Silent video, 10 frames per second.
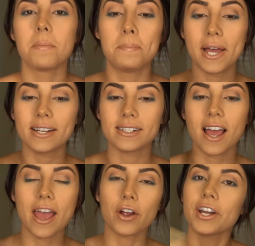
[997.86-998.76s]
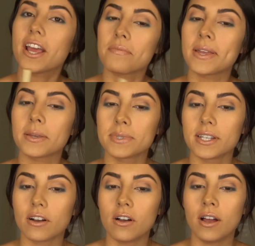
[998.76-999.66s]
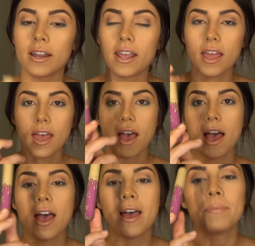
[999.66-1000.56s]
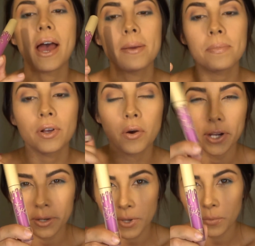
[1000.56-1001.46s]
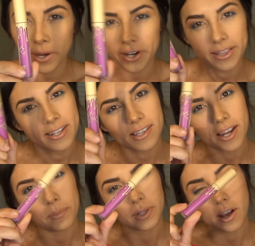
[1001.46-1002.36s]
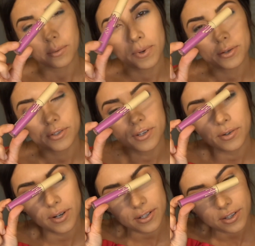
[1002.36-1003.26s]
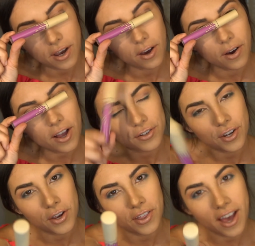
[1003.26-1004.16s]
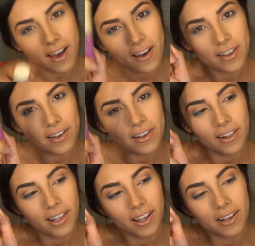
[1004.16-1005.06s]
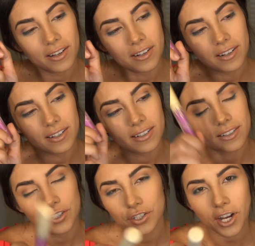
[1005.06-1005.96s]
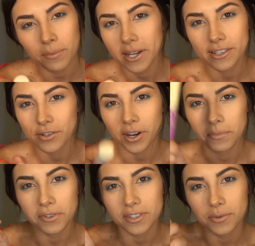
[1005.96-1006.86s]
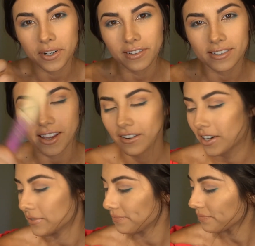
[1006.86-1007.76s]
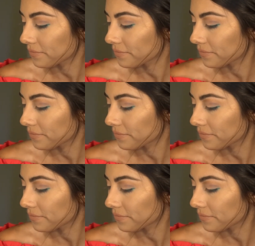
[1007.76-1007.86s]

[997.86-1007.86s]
But I already have my lipstick on. I'm going to be wearing this in a blog post soon, so I'll show you that. I'll just check my Instagram and you'll see what it looks like on.